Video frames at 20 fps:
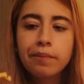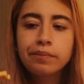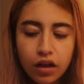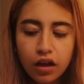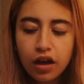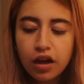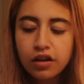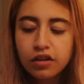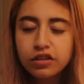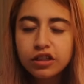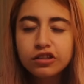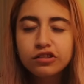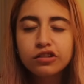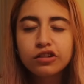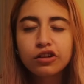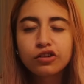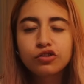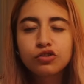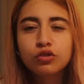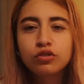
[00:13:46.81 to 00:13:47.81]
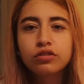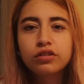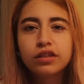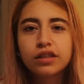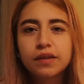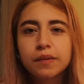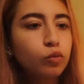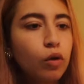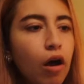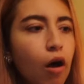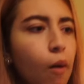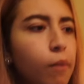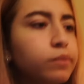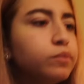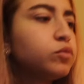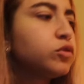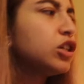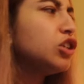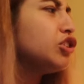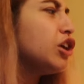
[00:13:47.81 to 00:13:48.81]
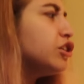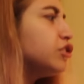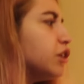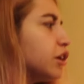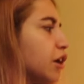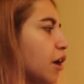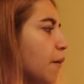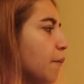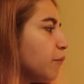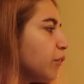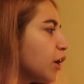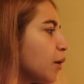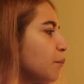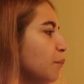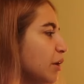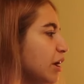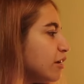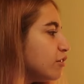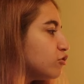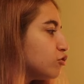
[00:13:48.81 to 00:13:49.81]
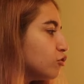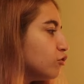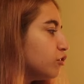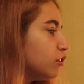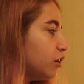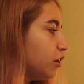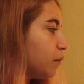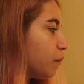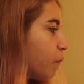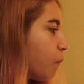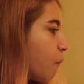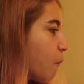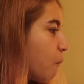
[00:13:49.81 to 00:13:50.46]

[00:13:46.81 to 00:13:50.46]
It kind of tastes like a cookie. Wow. It tastes like a, like a baked cookie.